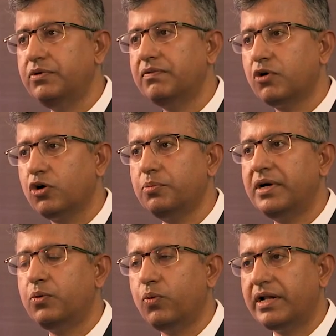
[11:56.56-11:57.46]
If you have
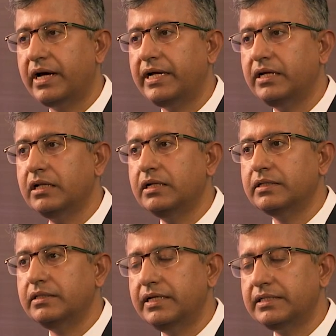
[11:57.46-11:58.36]
glaucoma in one eye,
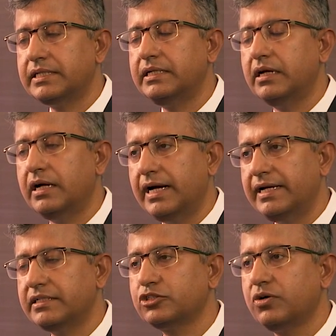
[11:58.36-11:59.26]
there is a
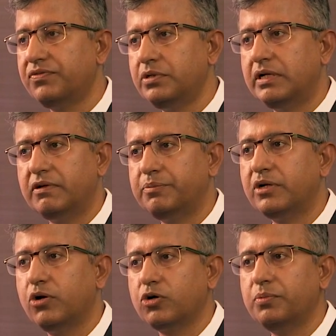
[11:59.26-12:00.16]
high risk of you
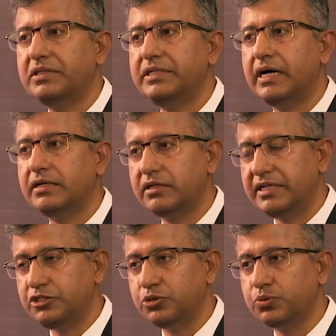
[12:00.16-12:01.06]
developing glaucoma in the
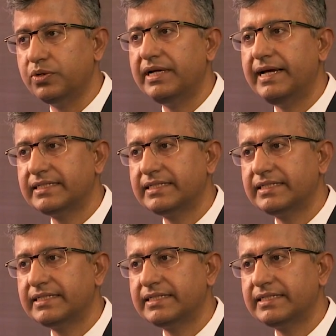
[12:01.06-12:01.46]
other eye too,